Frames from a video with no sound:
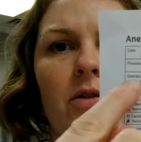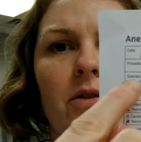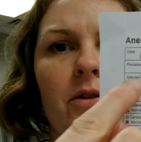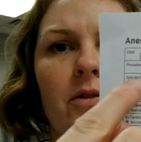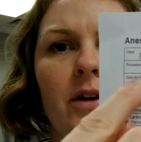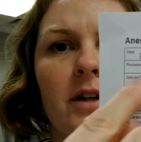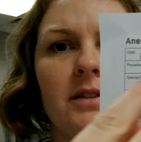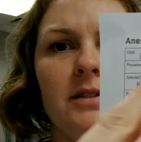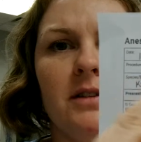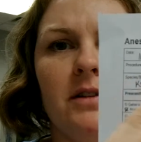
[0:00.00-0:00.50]
the
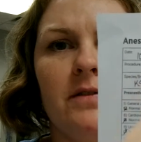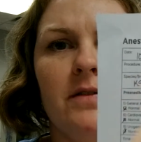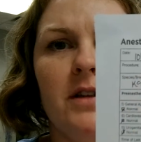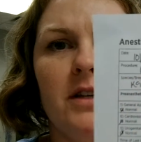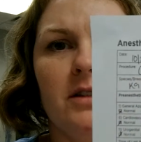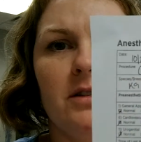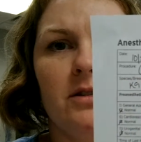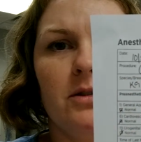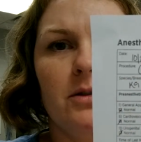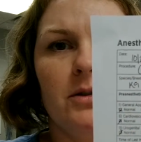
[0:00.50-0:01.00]
rest of
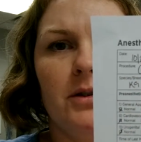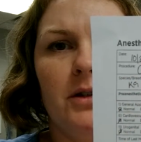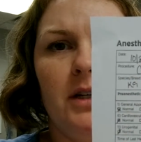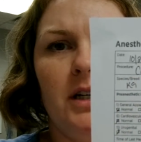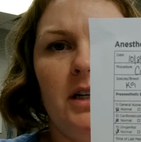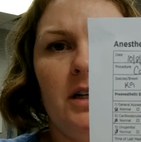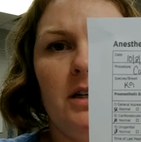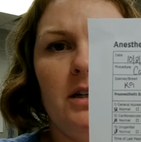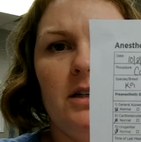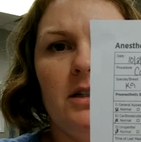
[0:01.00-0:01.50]
this through
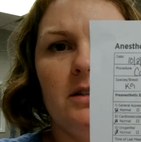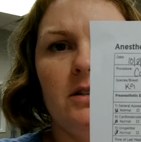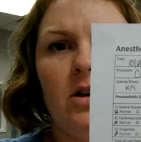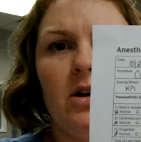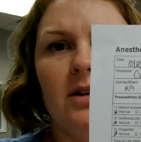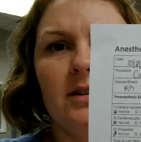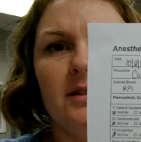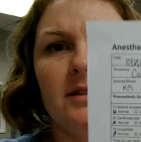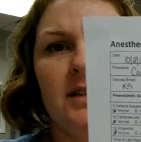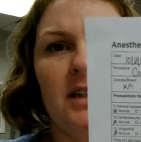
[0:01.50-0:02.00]
here is
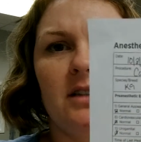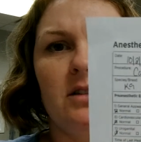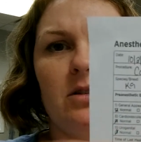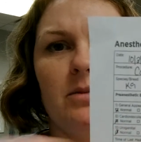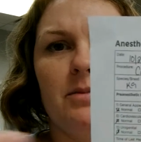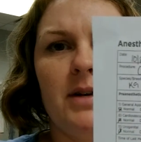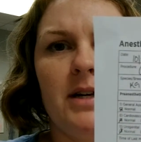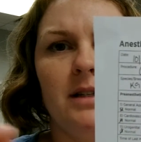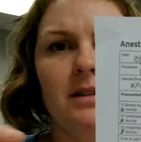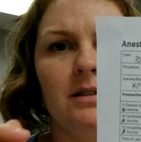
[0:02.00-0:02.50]
all
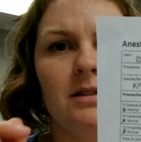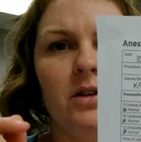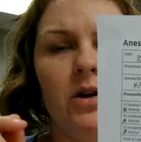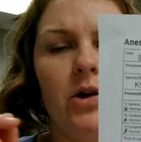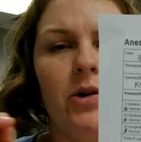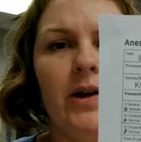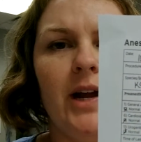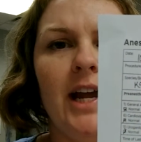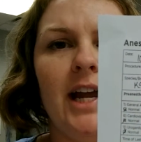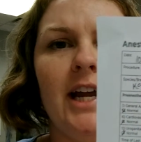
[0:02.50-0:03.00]
signalment.
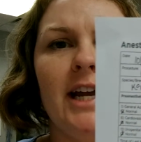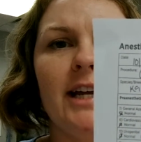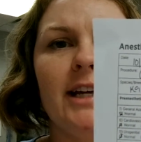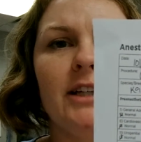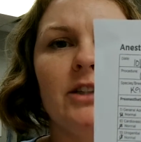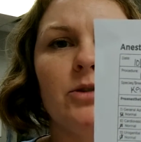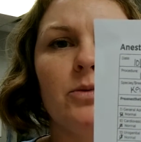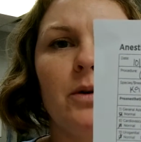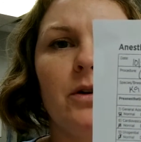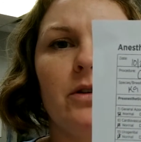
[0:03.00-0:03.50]
So
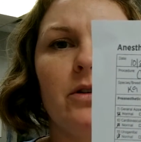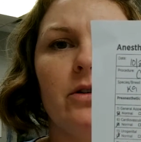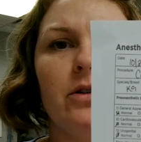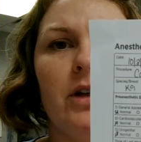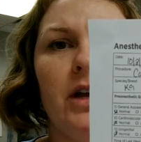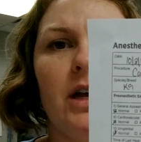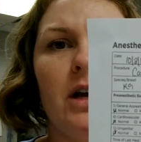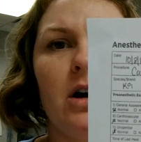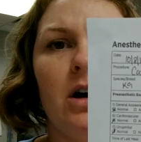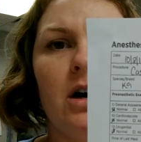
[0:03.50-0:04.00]
age, whether
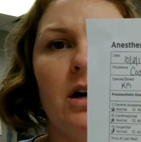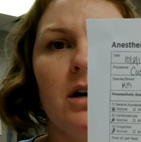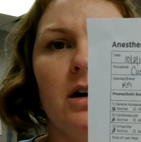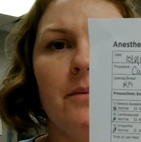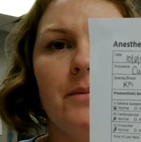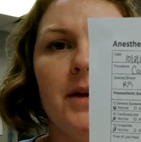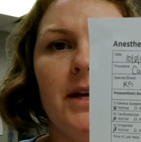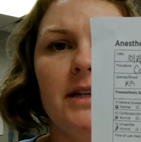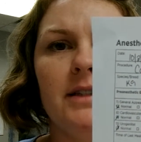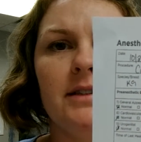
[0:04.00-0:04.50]
they are
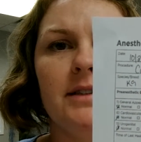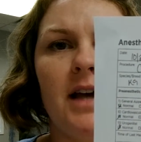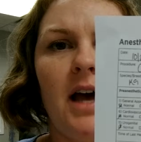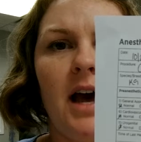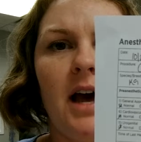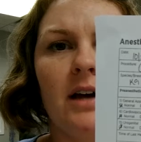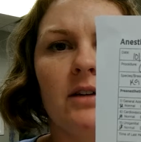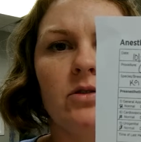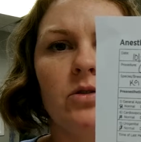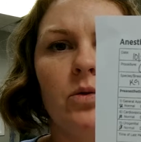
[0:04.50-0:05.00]

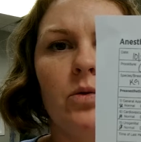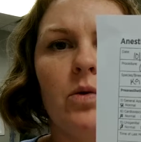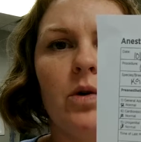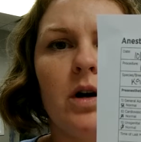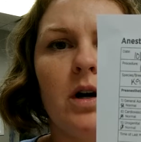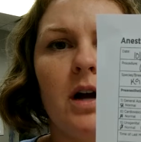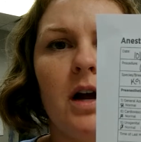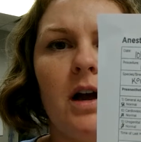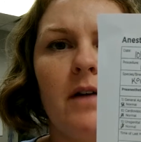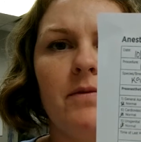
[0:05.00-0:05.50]
intact
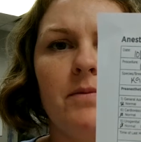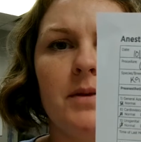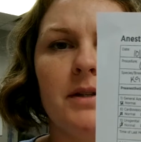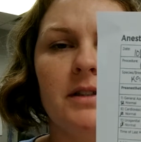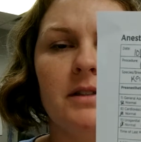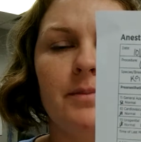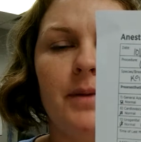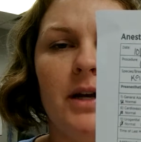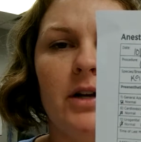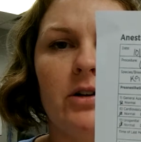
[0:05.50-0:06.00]
or have been
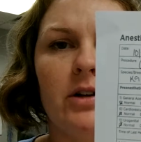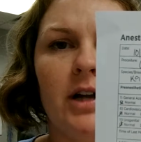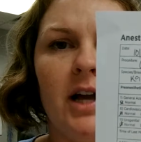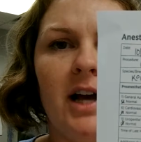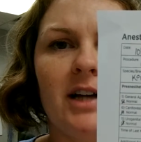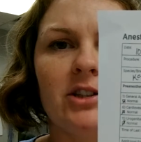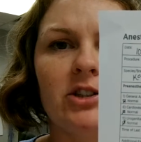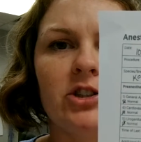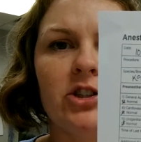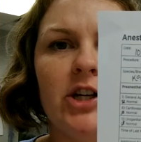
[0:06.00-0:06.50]
spayed or
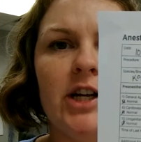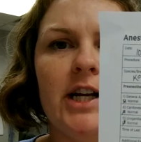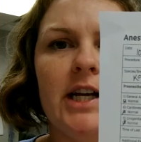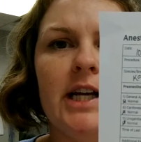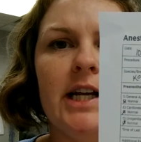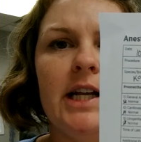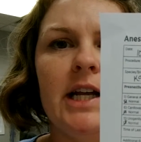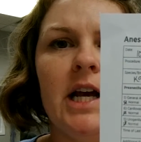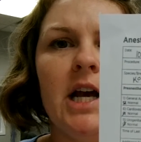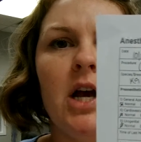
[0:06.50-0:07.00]

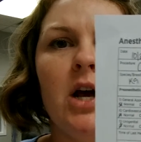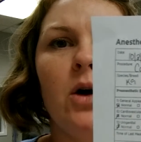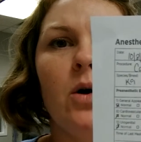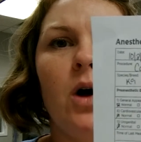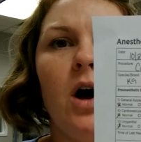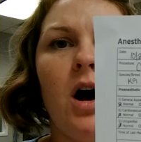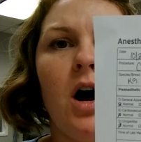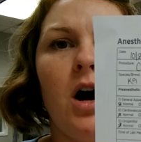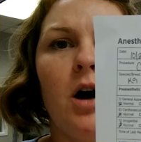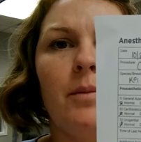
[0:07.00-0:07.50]
castrated,
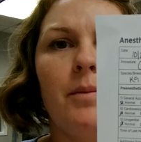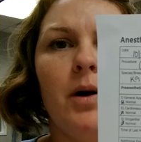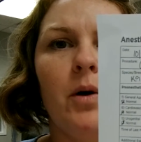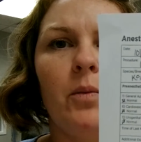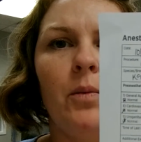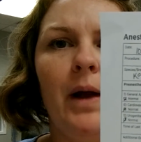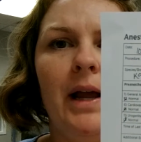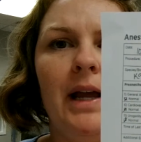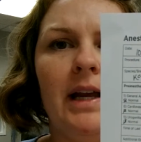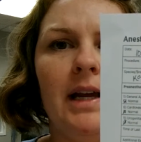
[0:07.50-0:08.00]

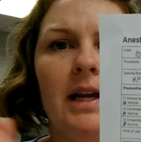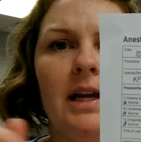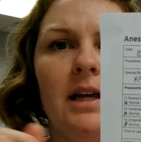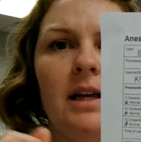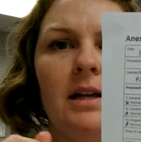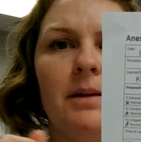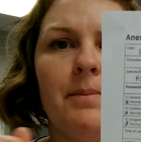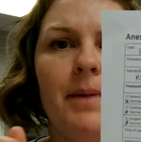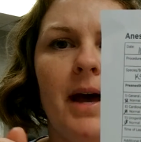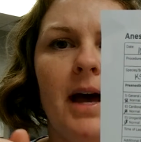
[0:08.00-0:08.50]
weight
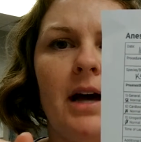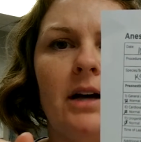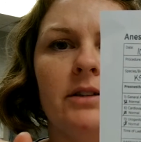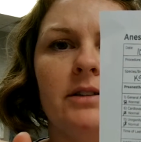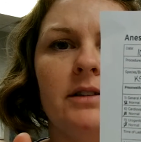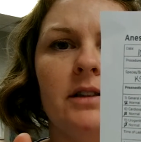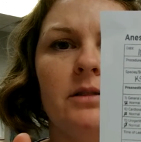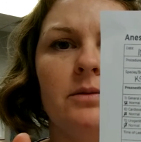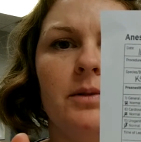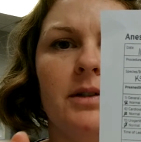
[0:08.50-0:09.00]
in
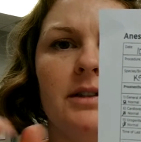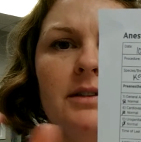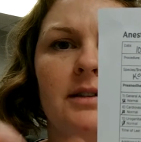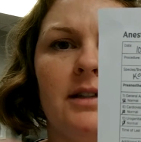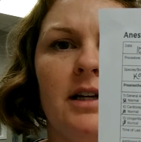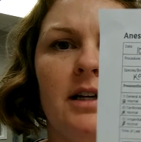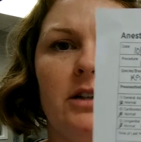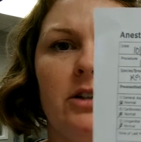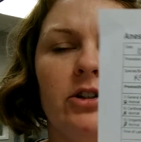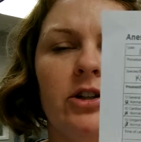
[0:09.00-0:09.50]
pounds as well as
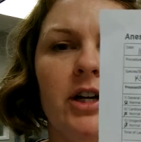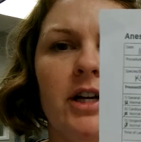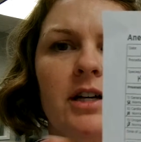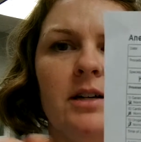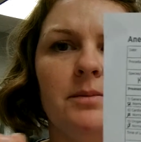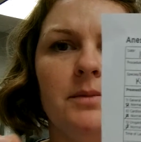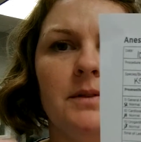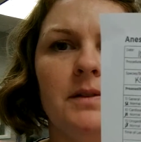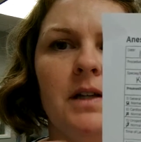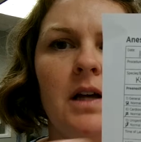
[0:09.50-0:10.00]

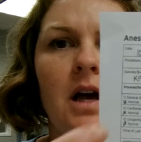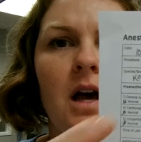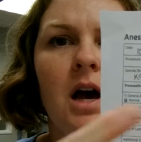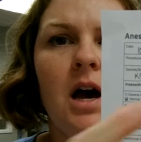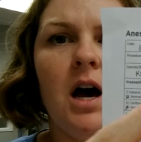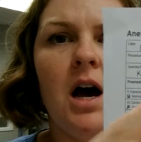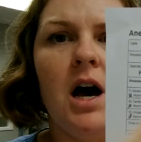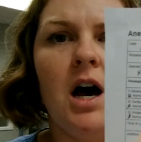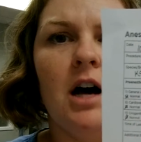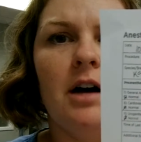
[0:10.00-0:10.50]
kilograms,
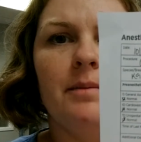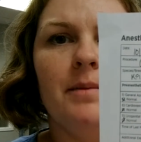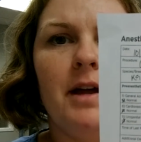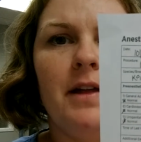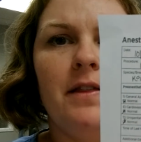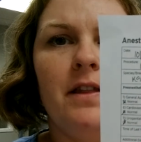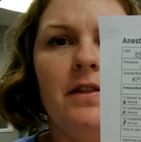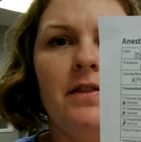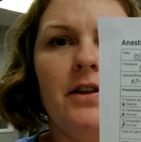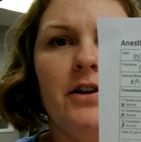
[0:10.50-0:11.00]

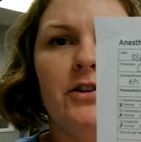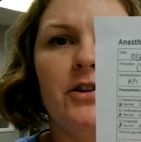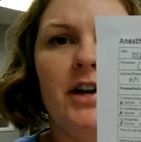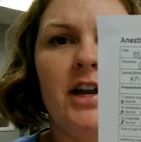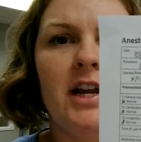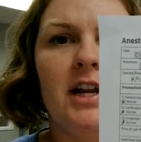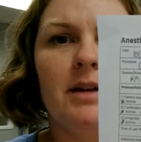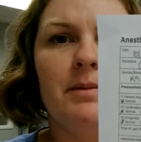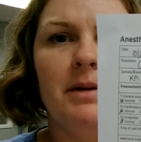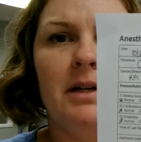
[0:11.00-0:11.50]
and then their
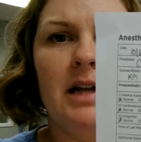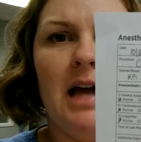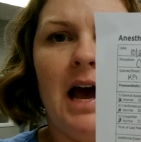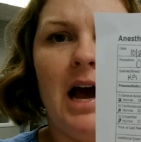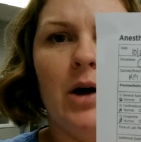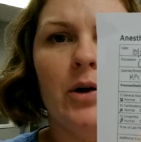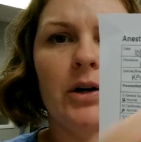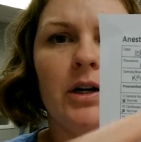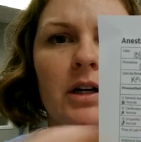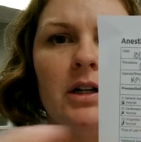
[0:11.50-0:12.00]
name and
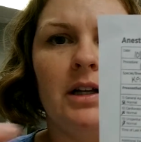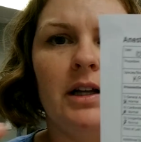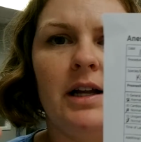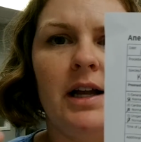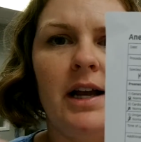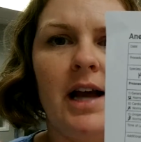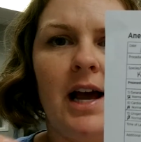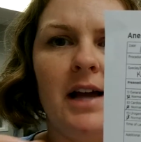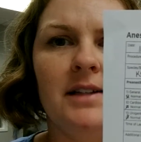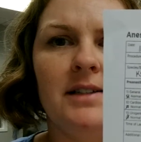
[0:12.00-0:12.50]
our
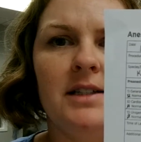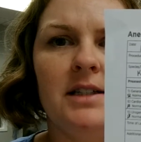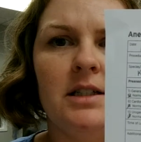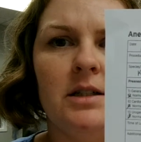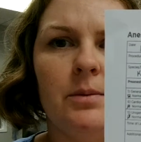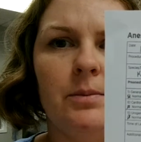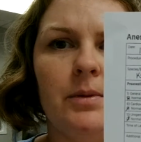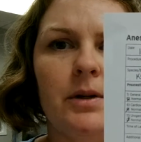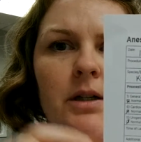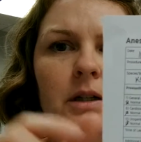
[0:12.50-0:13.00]
clinic ID
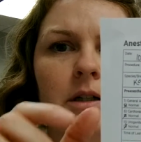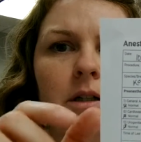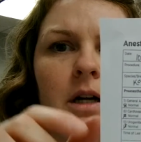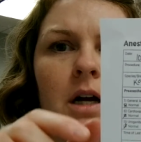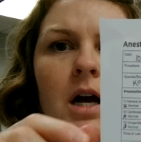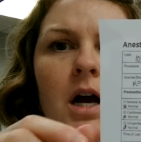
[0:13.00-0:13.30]
number.